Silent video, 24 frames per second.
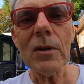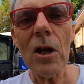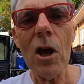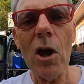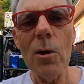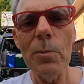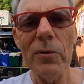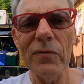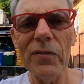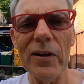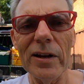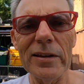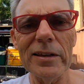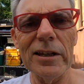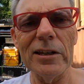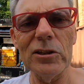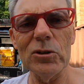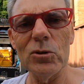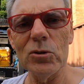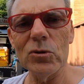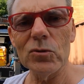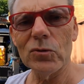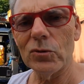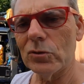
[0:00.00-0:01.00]
Hope you found
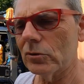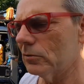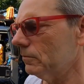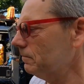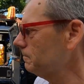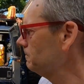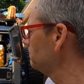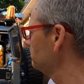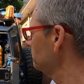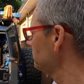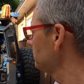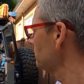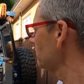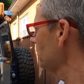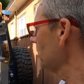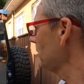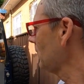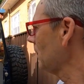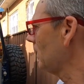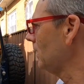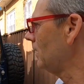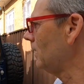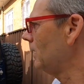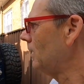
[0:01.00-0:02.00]
that useful.
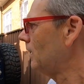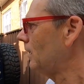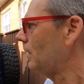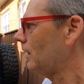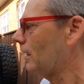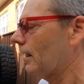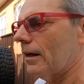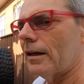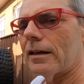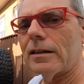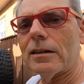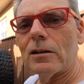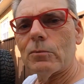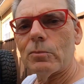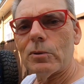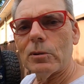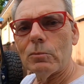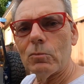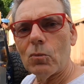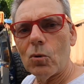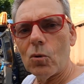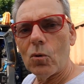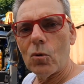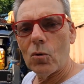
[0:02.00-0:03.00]
There'll
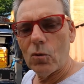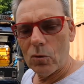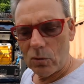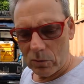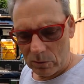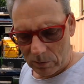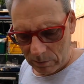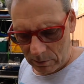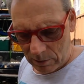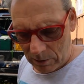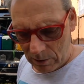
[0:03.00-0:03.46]
be more